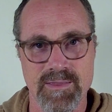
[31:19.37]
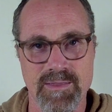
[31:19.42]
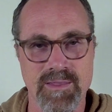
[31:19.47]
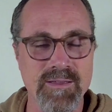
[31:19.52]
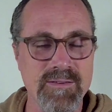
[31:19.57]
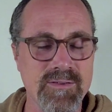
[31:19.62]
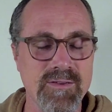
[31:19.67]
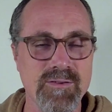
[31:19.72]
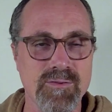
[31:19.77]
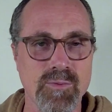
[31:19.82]

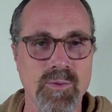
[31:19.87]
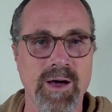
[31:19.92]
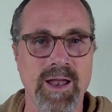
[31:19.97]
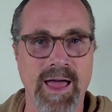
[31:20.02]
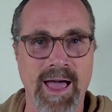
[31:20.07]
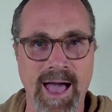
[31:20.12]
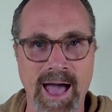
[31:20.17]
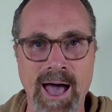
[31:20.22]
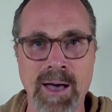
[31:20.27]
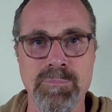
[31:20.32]
This is what
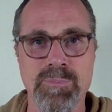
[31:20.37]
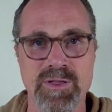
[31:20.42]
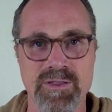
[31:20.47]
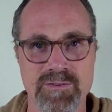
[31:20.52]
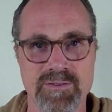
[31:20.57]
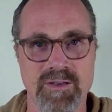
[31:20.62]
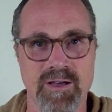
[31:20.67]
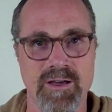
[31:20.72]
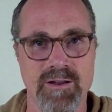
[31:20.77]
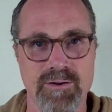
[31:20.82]

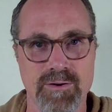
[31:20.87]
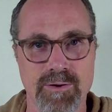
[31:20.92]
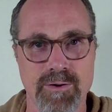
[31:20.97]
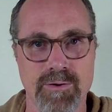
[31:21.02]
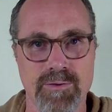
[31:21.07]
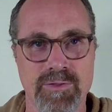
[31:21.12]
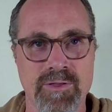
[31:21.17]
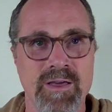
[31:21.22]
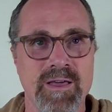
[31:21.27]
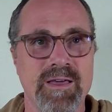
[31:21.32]
happens on
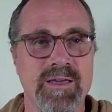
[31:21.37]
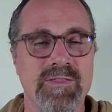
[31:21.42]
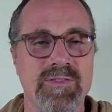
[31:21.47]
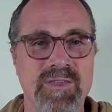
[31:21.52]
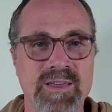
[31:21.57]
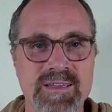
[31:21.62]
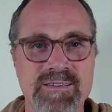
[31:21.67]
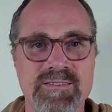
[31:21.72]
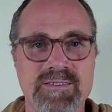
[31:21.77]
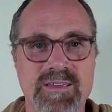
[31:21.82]
Earth.
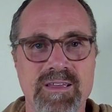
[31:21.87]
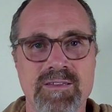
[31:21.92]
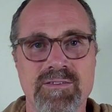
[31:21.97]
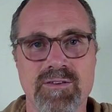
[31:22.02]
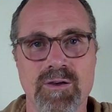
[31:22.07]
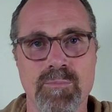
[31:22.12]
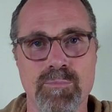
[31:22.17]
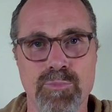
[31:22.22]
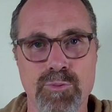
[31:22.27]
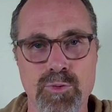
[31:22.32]
This
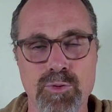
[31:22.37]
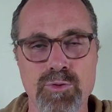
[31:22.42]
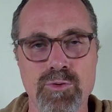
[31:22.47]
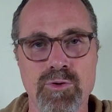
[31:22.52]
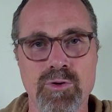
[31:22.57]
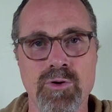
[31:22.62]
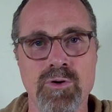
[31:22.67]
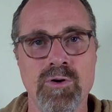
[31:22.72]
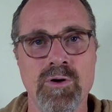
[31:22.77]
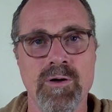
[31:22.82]
is a
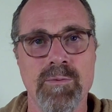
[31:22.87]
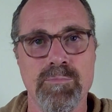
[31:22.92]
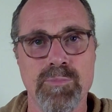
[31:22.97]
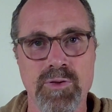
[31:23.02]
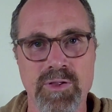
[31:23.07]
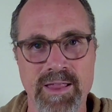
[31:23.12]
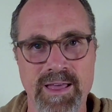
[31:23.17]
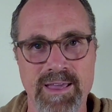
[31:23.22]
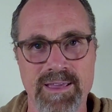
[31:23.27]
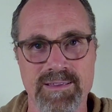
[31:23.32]
brutal
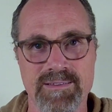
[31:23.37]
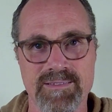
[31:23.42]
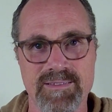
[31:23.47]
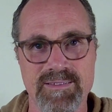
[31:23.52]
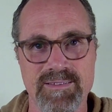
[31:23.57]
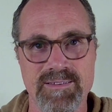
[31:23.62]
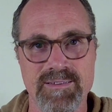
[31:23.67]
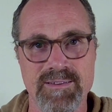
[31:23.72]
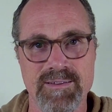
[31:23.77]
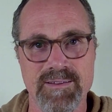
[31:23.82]

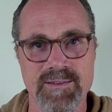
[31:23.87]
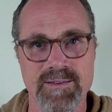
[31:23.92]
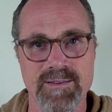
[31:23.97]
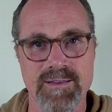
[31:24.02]
place.